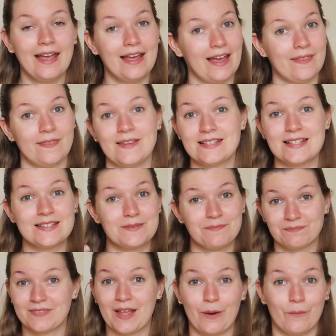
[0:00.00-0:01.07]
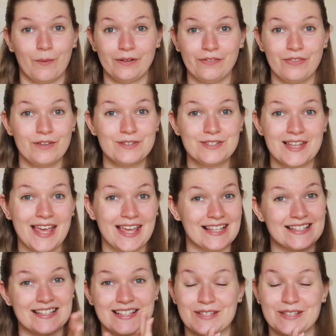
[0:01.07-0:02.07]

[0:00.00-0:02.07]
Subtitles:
And this is one of those things.